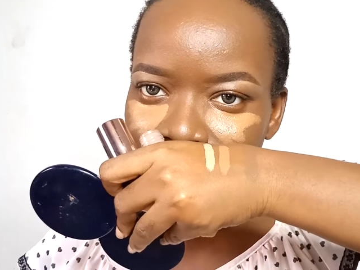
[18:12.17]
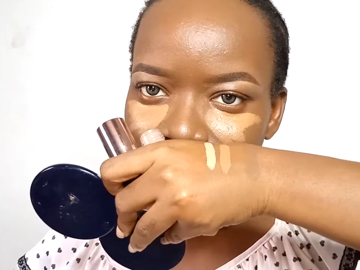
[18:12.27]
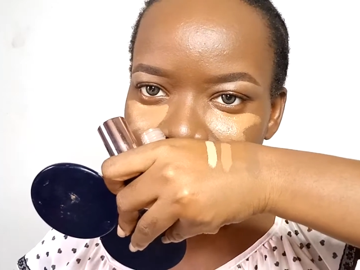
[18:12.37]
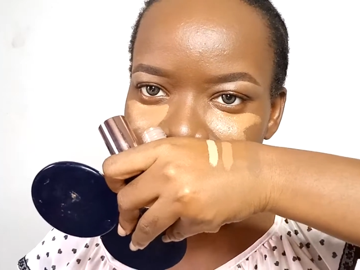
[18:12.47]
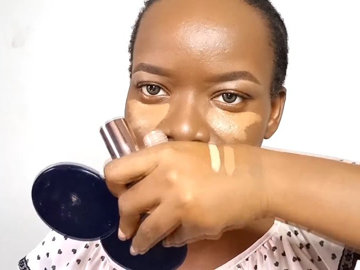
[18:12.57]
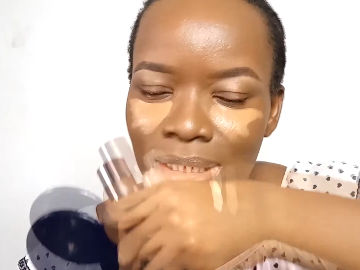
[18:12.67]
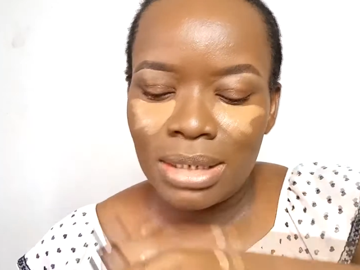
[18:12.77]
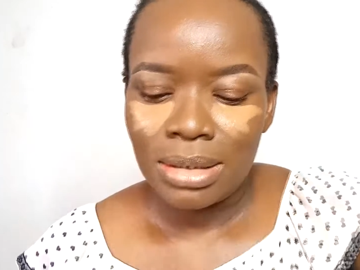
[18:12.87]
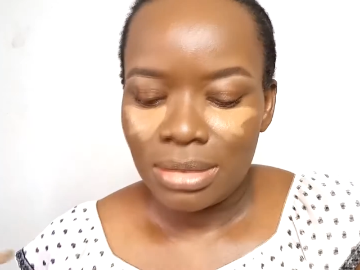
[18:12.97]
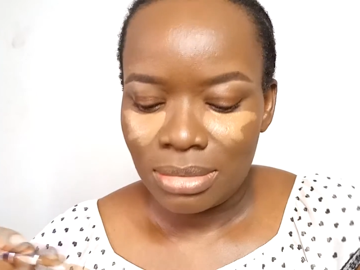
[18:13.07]
I think
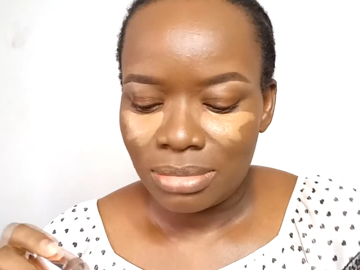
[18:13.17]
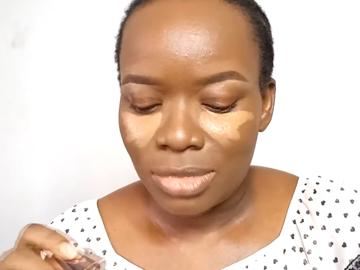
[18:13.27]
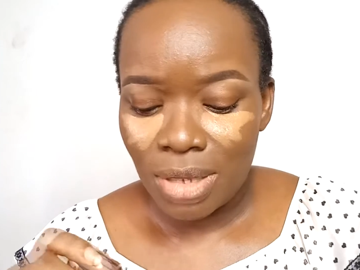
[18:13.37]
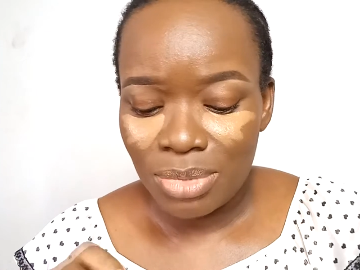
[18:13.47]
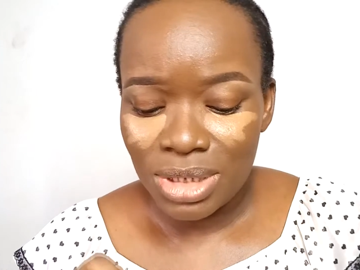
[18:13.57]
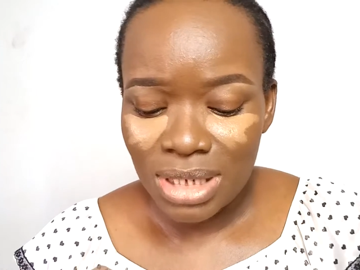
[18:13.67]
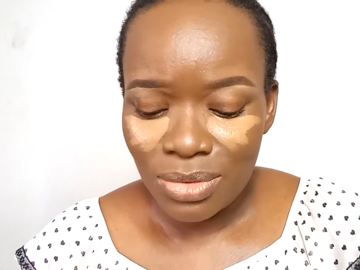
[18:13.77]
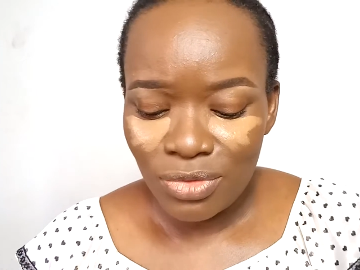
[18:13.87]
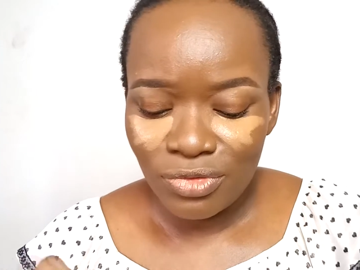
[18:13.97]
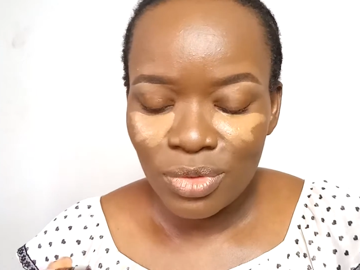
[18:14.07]
I'm busy. I
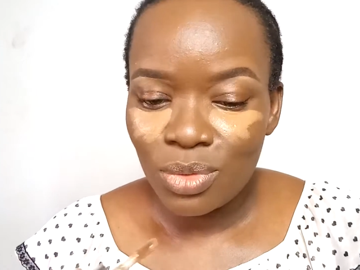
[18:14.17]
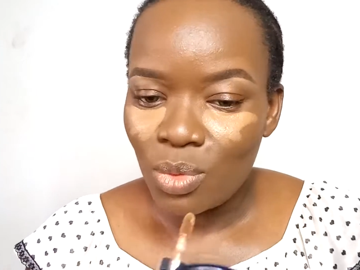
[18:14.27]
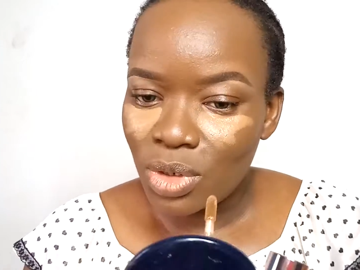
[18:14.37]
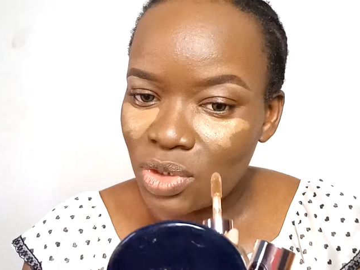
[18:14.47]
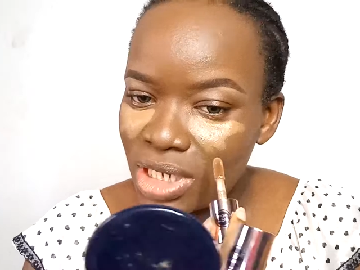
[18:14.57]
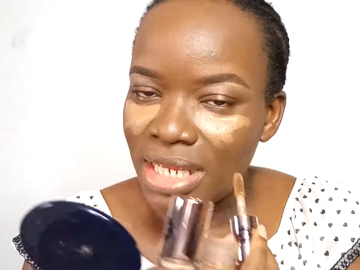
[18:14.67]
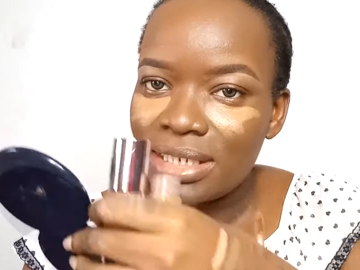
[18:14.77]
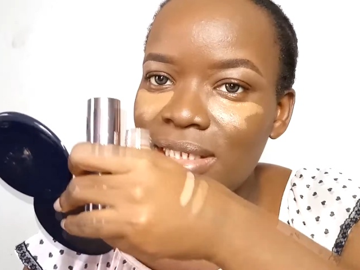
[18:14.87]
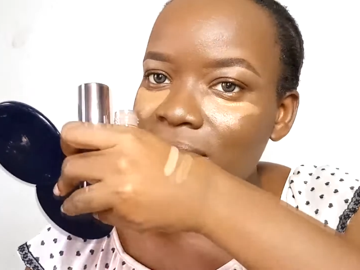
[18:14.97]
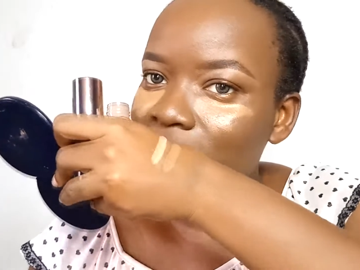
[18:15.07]
don't even know. What do you
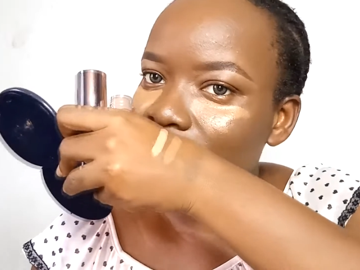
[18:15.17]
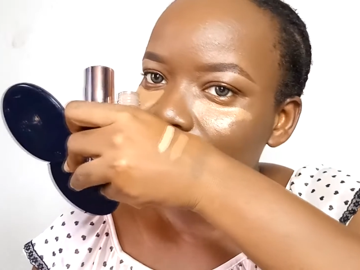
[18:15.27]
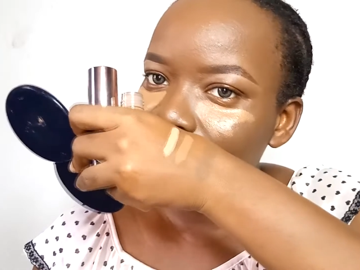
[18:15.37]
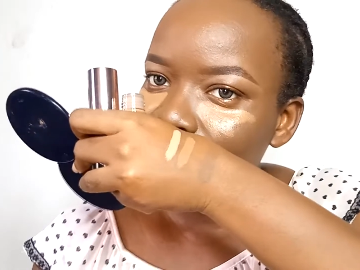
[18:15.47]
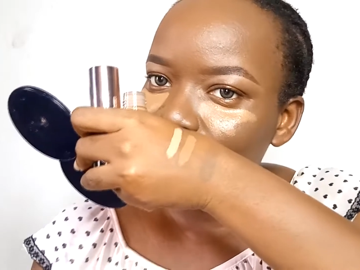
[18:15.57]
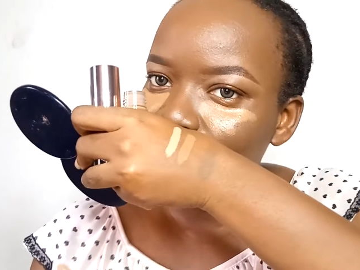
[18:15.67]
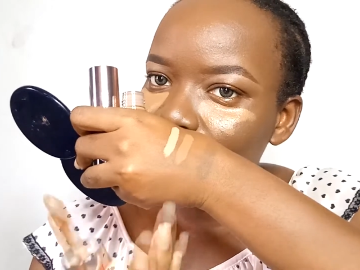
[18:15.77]
guys think? Do you